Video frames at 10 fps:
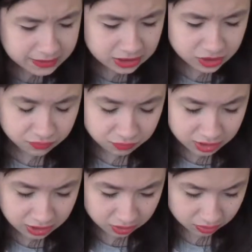actually
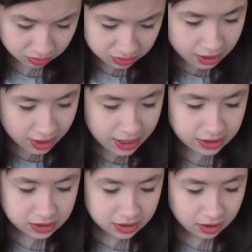really good,
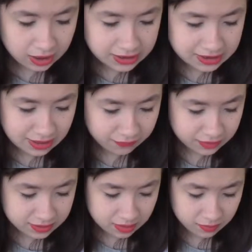and let's say for
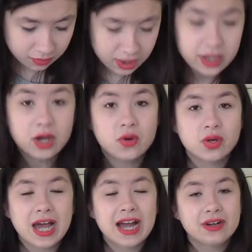example I go
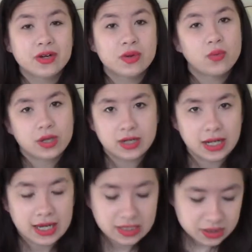on Anna in
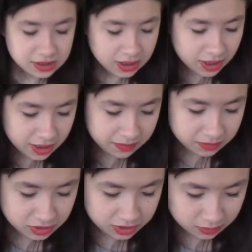Wonderland.
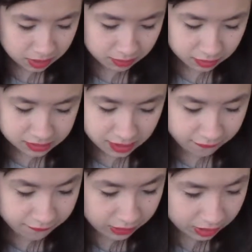She's one of the blogs that I
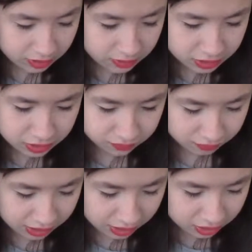follow and she's really